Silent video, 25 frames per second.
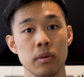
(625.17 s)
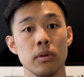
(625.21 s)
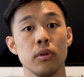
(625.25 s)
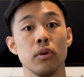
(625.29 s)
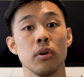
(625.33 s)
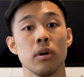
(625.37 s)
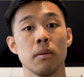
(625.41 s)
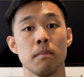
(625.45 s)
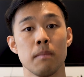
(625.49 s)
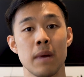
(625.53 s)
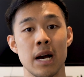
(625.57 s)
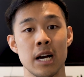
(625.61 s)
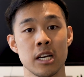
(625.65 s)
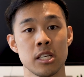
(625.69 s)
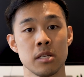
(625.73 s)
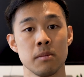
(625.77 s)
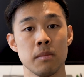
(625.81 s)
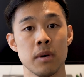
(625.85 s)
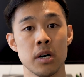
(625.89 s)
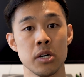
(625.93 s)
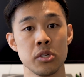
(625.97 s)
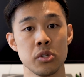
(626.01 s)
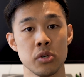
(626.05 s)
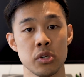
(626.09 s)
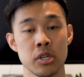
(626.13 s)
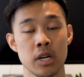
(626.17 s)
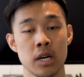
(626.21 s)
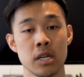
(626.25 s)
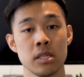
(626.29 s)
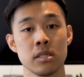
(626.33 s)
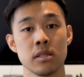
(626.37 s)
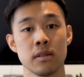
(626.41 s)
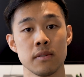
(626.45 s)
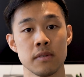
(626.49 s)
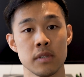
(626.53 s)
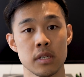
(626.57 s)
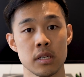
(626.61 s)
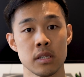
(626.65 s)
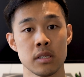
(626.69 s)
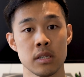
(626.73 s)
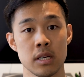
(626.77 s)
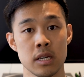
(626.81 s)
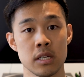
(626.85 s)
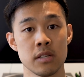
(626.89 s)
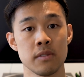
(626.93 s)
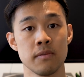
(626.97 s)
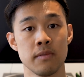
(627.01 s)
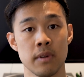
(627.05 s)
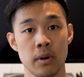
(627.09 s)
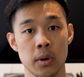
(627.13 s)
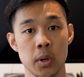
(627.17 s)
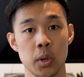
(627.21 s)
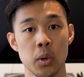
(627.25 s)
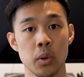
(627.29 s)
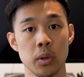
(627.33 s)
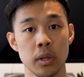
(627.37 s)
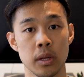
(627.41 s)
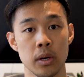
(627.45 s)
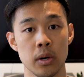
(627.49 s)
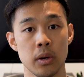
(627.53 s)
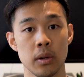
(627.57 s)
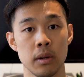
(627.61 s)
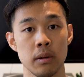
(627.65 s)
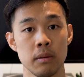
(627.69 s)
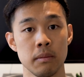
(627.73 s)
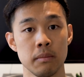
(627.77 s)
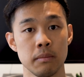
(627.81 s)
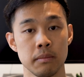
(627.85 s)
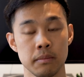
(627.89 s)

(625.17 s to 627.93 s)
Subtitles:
you can maximize your chance of success very early on.